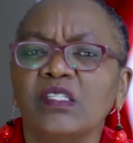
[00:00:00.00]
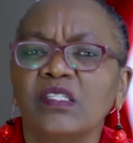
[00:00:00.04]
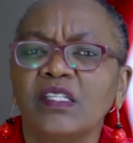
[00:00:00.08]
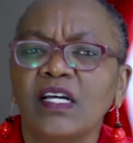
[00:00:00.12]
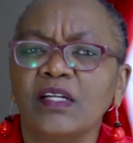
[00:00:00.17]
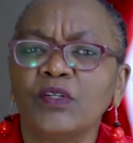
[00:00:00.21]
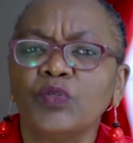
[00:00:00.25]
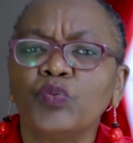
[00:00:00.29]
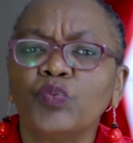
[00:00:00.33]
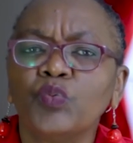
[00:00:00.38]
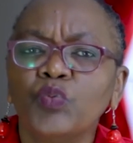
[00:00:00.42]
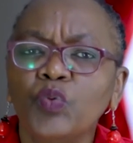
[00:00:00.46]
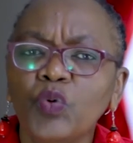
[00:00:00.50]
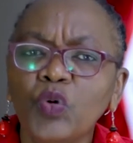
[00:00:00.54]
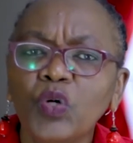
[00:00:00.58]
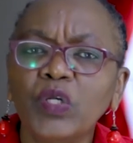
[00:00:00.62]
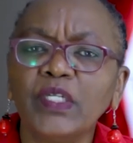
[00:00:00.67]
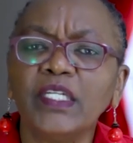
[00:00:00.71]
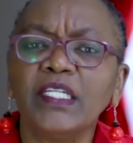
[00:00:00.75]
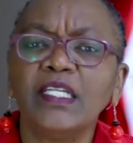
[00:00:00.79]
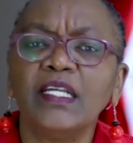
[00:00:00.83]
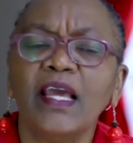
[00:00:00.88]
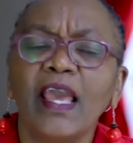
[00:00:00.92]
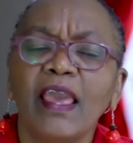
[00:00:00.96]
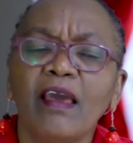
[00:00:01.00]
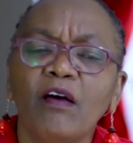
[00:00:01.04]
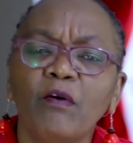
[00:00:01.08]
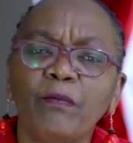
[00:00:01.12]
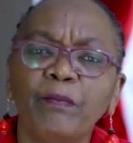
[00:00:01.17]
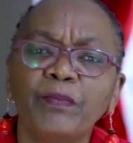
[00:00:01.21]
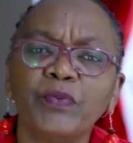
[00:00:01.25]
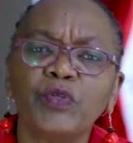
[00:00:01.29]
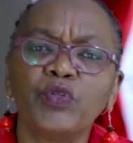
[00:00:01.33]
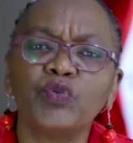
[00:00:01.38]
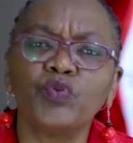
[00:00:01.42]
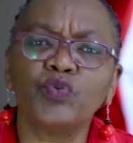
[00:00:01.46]
that would
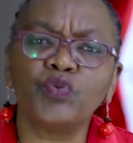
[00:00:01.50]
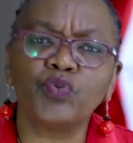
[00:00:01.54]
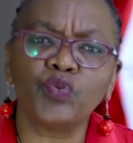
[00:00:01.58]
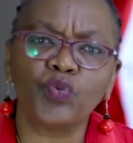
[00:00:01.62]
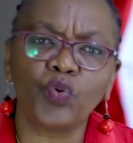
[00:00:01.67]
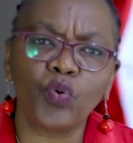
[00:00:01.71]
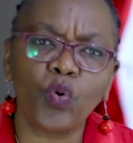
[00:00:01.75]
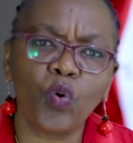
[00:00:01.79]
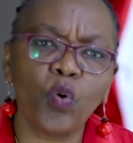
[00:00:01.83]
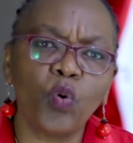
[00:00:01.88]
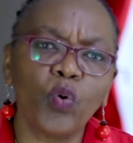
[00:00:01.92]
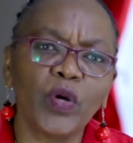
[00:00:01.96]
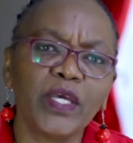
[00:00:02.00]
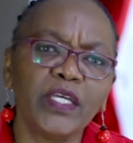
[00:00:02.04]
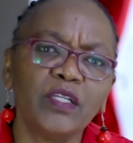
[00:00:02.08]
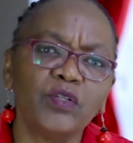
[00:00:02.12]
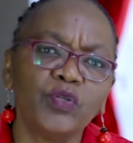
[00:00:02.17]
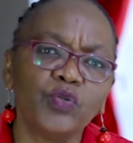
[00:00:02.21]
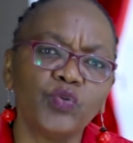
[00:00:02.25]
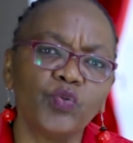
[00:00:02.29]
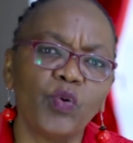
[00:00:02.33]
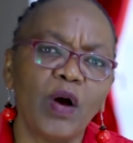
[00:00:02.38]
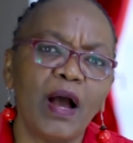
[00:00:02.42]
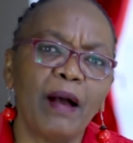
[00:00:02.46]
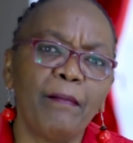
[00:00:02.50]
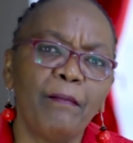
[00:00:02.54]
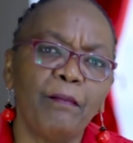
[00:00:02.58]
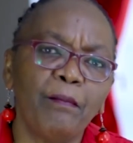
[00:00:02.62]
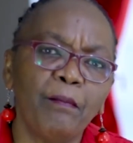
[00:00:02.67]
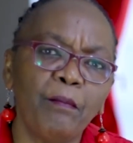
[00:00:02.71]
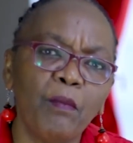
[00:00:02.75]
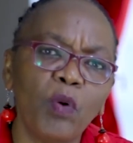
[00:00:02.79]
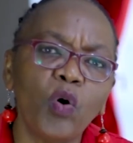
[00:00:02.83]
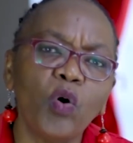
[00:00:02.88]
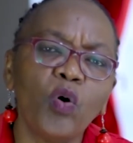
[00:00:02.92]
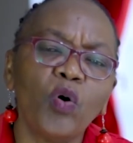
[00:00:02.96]
help you to go into a
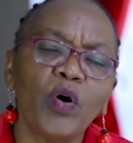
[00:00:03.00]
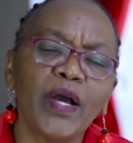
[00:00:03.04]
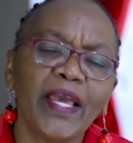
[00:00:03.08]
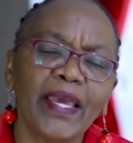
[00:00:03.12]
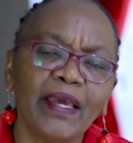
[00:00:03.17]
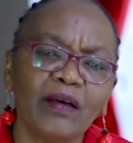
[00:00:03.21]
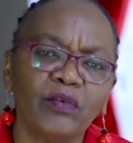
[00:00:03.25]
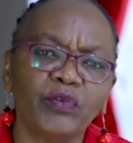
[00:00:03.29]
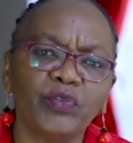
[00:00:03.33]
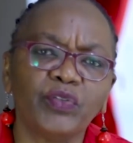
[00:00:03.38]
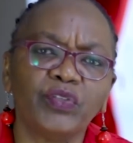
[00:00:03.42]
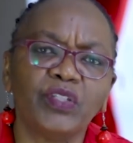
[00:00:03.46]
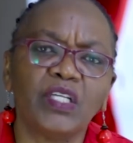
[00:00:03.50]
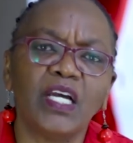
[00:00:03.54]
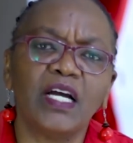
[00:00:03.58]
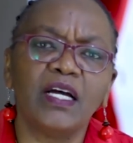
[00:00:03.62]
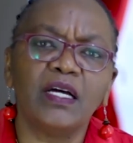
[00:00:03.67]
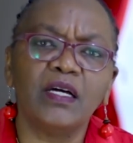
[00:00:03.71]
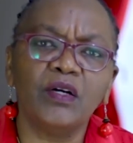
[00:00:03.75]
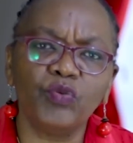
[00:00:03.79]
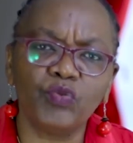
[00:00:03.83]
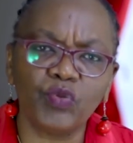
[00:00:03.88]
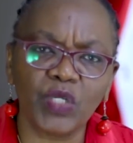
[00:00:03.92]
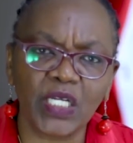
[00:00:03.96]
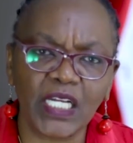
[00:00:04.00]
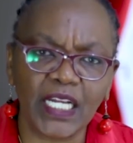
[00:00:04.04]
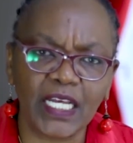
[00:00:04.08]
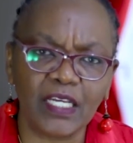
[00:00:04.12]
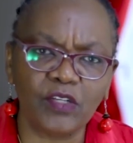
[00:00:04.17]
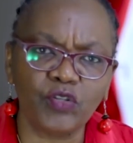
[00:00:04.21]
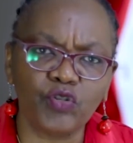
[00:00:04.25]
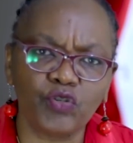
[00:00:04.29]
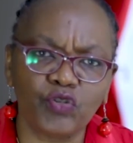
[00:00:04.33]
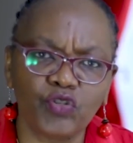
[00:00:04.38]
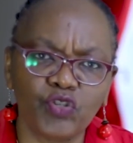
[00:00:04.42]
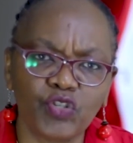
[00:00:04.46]
more healthier
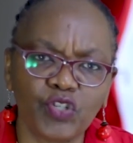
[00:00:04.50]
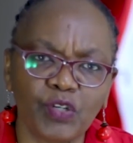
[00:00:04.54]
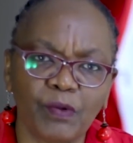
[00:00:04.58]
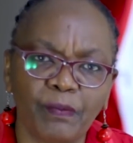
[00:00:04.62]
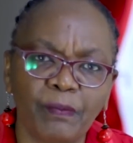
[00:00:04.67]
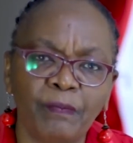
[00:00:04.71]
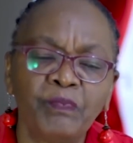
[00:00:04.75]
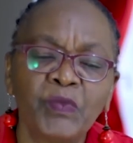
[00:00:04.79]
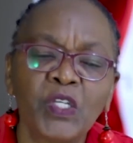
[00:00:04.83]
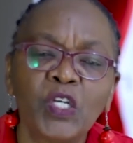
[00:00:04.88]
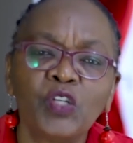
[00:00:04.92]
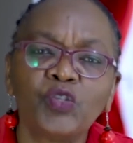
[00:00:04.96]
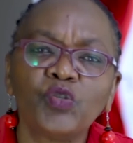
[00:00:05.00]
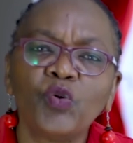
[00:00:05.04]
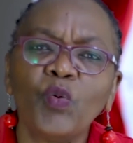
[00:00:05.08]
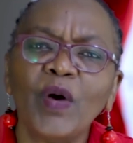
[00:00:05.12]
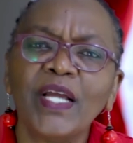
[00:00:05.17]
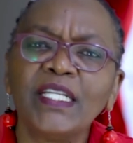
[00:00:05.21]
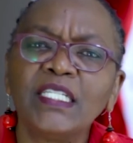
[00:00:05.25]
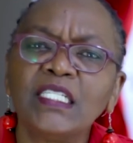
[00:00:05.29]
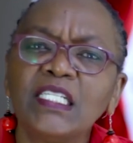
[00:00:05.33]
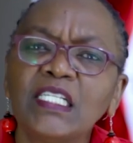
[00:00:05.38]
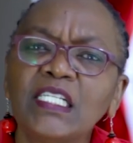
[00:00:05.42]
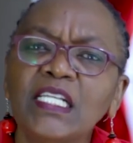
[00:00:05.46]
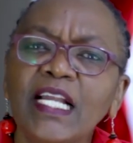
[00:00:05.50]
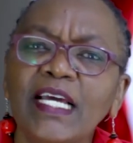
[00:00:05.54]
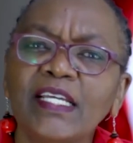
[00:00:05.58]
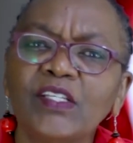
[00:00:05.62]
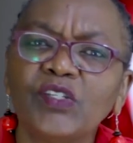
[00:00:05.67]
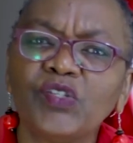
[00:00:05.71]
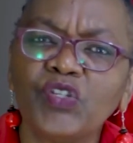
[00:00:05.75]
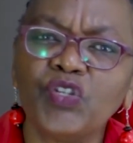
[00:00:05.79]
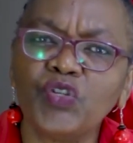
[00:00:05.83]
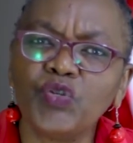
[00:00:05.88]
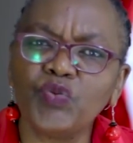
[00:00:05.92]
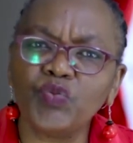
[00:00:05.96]
relationship. So until I
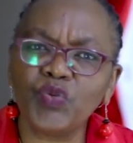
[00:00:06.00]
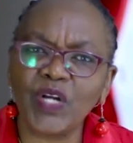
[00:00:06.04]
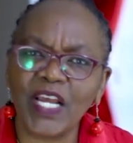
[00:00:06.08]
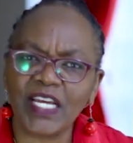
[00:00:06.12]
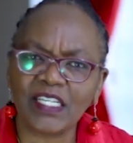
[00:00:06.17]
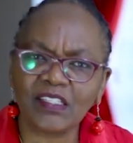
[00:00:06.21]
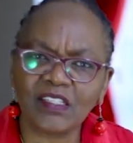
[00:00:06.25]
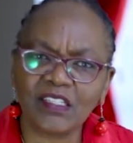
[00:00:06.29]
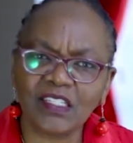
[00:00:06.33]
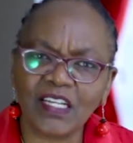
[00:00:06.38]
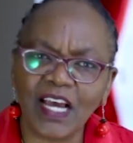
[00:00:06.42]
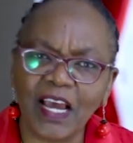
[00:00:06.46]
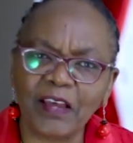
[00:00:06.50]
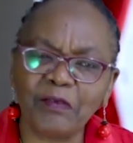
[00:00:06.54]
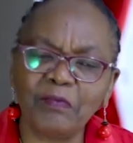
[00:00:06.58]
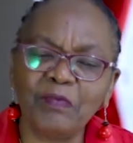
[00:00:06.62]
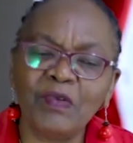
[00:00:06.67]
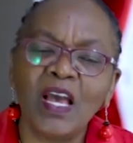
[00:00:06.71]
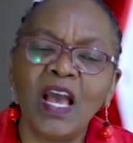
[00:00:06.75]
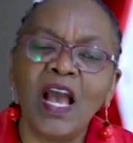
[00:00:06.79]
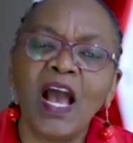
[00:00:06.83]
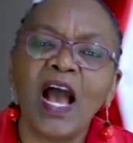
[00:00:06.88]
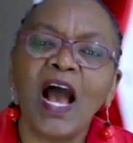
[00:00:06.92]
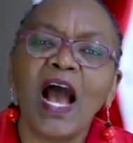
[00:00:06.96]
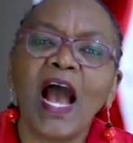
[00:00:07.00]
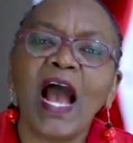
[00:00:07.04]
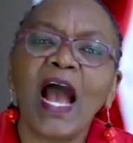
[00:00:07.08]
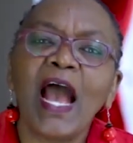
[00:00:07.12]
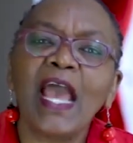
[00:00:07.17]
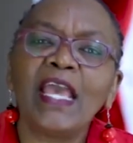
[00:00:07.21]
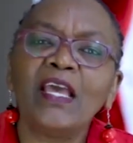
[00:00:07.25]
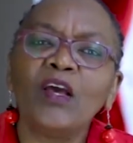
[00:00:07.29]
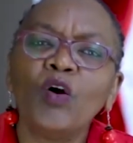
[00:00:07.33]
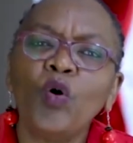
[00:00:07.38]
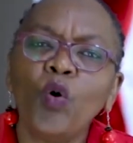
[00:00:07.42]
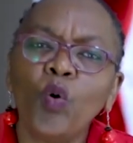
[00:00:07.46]
see you next time,
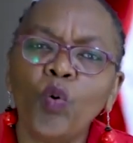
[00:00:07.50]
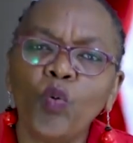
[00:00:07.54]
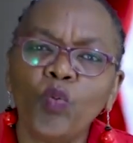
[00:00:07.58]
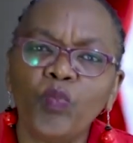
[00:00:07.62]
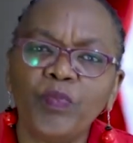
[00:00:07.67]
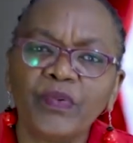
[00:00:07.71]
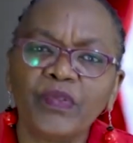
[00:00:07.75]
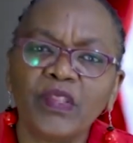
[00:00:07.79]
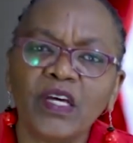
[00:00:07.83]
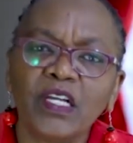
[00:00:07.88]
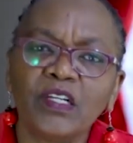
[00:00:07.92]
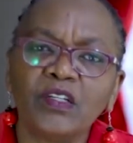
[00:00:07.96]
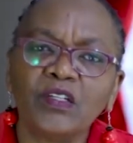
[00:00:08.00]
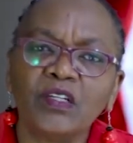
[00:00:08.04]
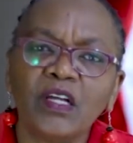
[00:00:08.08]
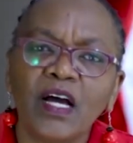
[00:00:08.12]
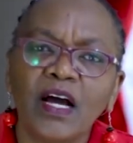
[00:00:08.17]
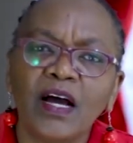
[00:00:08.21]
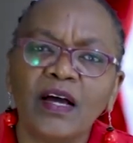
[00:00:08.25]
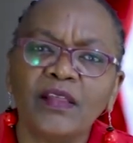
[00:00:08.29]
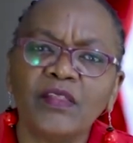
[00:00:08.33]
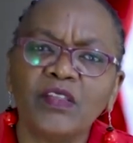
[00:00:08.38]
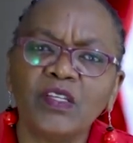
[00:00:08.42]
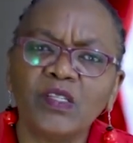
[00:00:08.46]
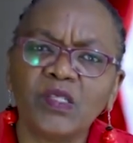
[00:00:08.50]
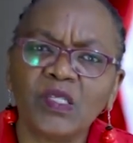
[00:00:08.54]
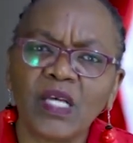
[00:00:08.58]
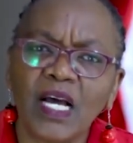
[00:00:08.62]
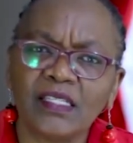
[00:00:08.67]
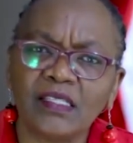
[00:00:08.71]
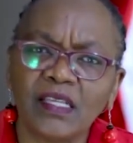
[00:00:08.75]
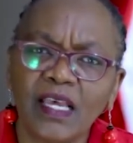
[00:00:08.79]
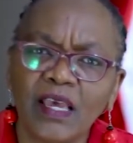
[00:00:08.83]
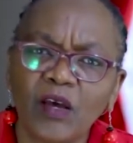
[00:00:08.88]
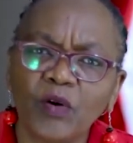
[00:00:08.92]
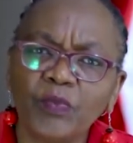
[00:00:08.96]
I hope that this
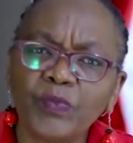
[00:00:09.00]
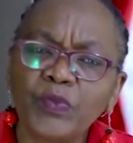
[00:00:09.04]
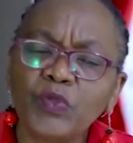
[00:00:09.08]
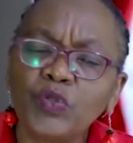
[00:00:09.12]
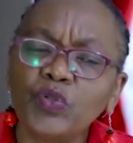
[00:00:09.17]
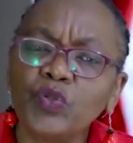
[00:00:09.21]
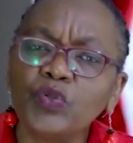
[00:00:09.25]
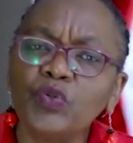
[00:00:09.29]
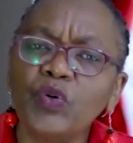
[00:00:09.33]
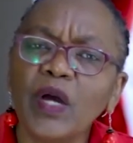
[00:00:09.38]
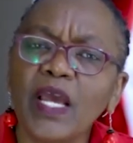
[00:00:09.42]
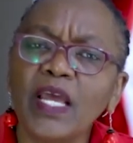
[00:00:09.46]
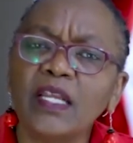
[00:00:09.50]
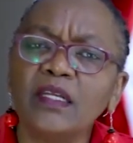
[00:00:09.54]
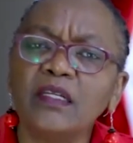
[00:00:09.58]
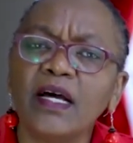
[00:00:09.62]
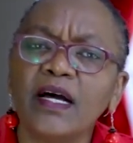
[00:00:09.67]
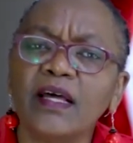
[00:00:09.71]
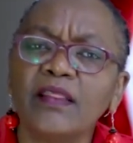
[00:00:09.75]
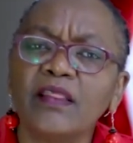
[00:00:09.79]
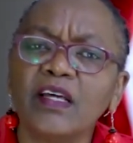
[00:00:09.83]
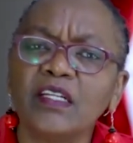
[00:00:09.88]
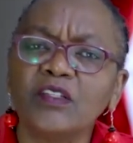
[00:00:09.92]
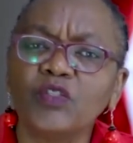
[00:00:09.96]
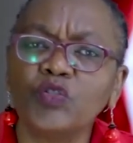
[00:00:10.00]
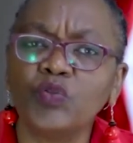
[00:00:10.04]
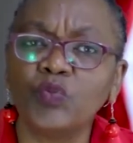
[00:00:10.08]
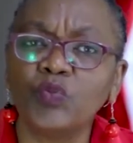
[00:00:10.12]
has helped you and that you